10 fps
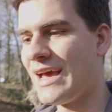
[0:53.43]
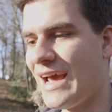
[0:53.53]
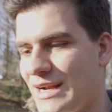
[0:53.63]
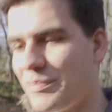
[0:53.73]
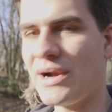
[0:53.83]

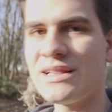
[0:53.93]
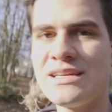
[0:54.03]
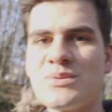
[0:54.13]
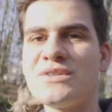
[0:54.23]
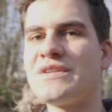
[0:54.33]
and apparently
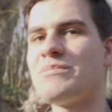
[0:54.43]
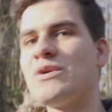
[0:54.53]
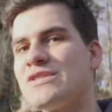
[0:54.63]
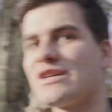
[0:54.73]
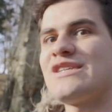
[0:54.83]
is one of the
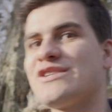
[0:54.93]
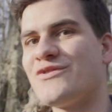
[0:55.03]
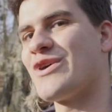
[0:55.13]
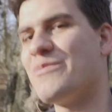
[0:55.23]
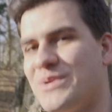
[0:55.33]
most
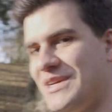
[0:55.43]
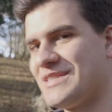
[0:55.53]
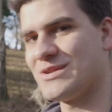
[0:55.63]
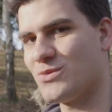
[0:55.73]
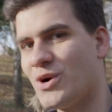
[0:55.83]
successful
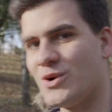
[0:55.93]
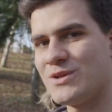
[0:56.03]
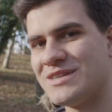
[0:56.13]
companies in the world.